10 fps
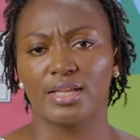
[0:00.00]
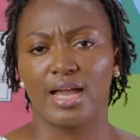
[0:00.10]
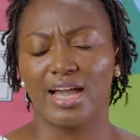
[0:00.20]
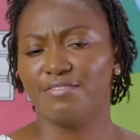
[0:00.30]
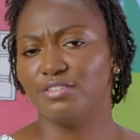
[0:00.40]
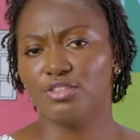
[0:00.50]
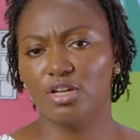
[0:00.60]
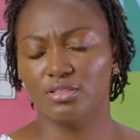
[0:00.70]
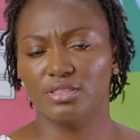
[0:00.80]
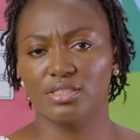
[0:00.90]
Having
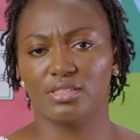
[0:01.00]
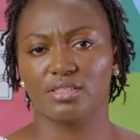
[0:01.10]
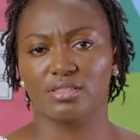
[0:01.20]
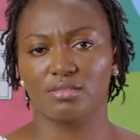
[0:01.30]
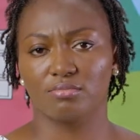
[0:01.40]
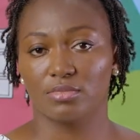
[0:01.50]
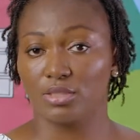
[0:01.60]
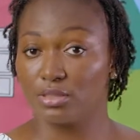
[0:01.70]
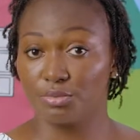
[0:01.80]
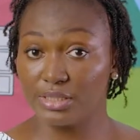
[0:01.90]
done this,
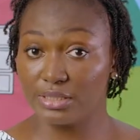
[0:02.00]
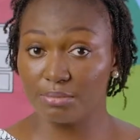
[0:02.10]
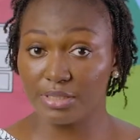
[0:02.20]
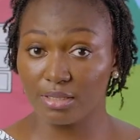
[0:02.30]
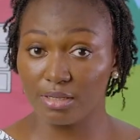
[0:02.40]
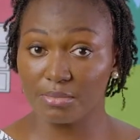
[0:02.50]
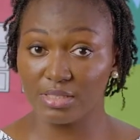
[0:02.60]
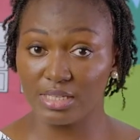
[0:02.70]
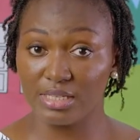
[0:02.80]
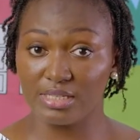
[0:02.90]
the reading
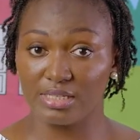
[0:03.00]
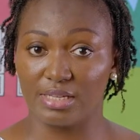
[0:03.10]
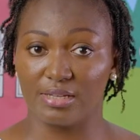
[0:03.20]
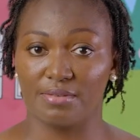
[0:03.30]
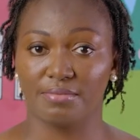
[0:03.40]
becomes easier.